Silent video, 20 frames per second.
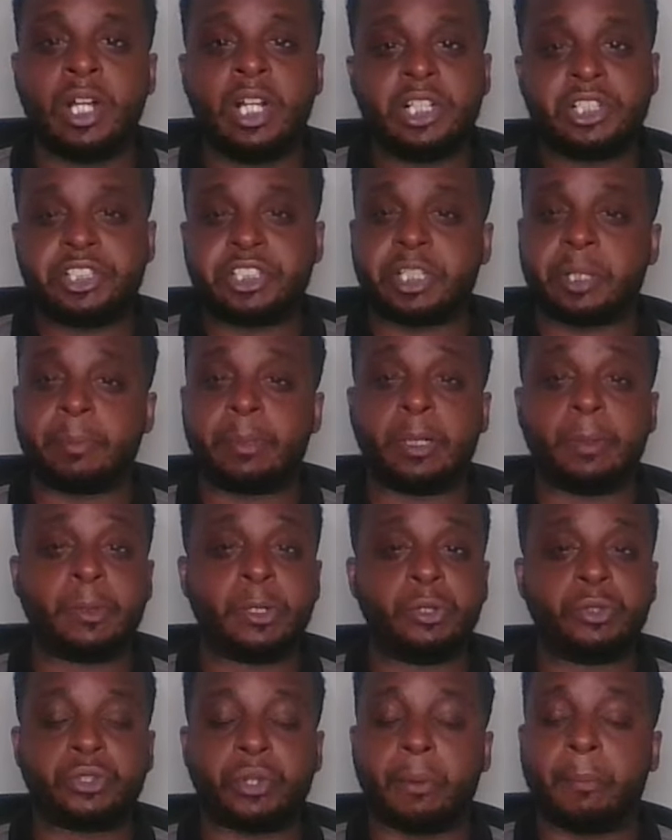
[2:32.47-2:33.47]
She's going to be able to
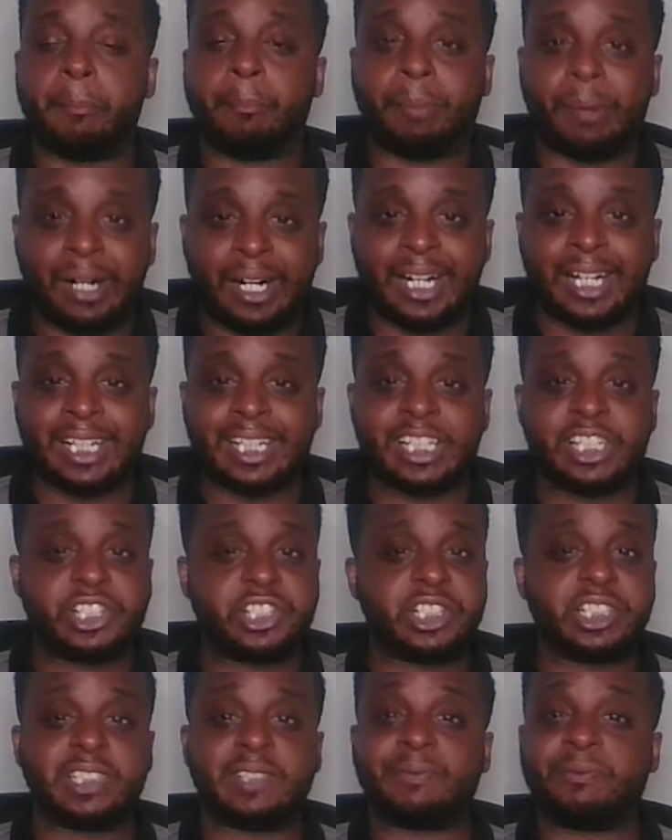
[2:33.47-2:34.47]
use her body.
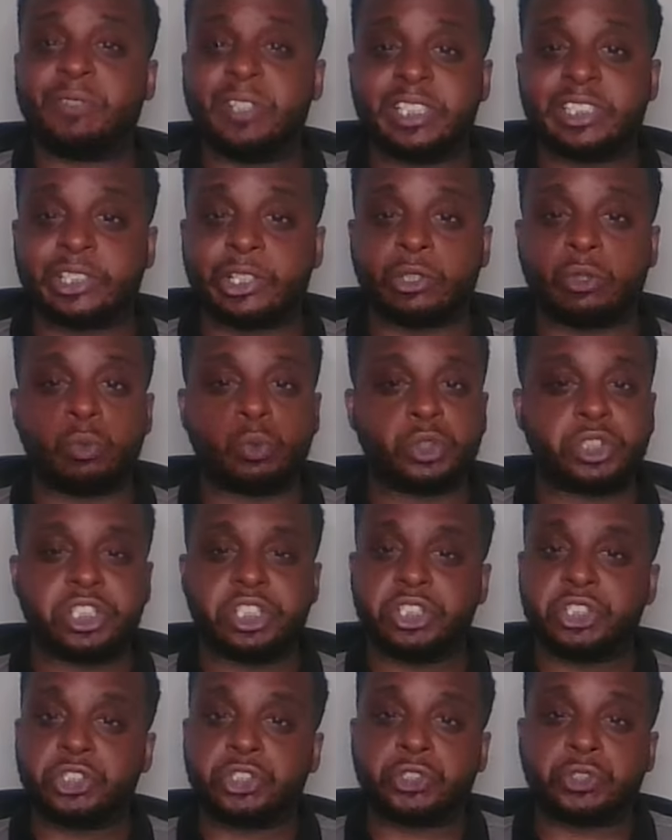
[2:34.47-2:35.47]
She's physical. She's
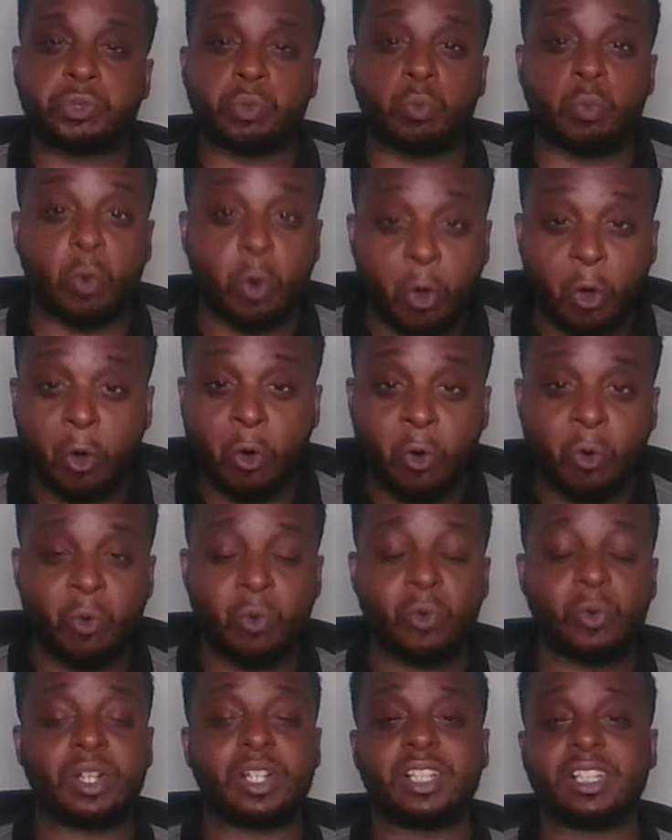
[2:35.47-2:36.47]

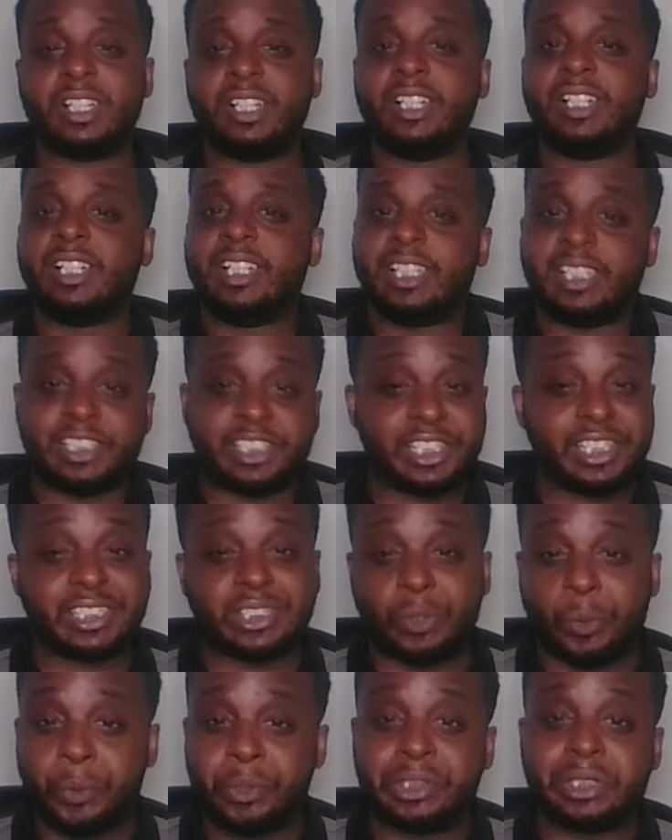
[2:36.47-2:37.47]
strong. She's
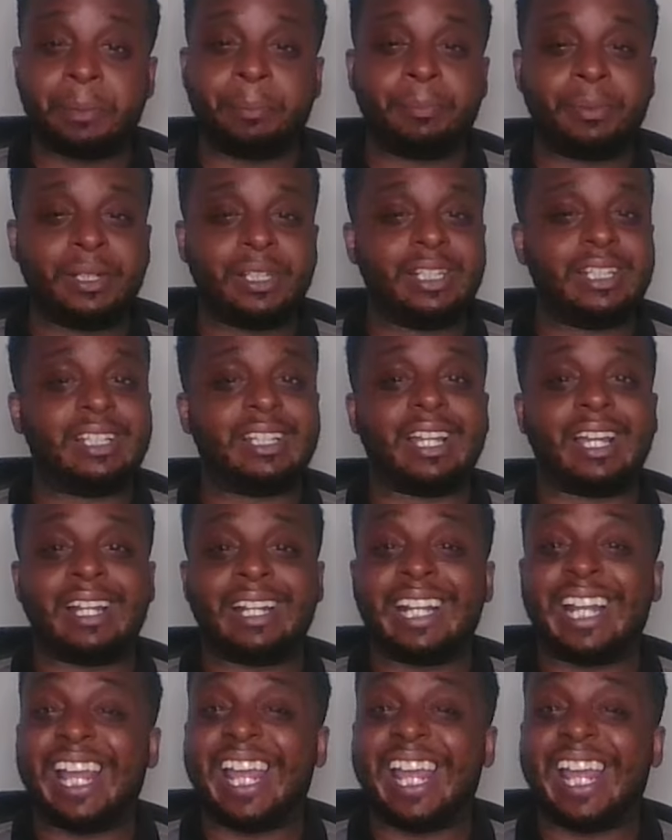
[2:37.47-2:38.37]
going to be an